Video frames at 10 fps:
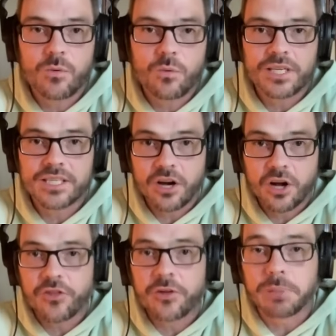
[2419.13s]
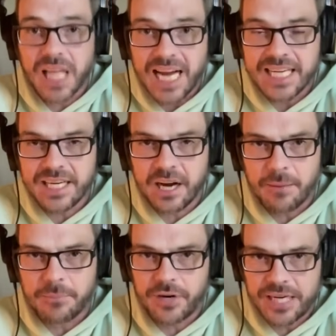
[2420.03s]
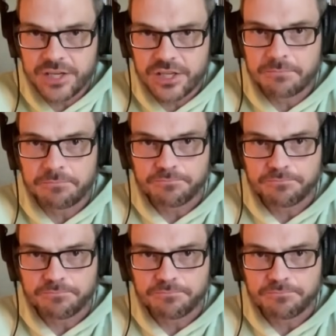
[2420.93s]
what is called the blinding operation.